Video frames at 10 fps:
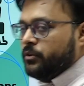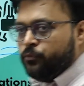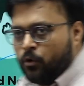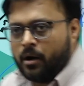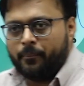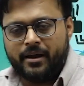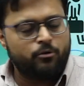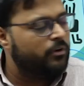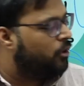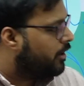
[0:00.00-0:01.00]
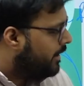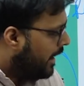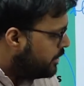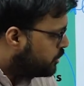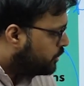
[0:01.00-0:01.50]
Forum. It was
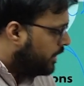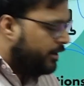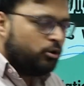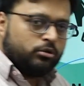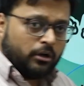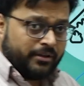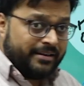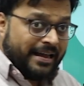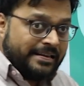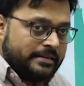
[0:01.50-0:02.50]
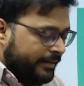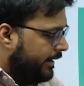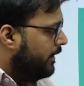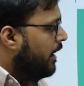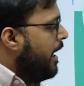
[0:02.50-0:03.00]
organized in 2019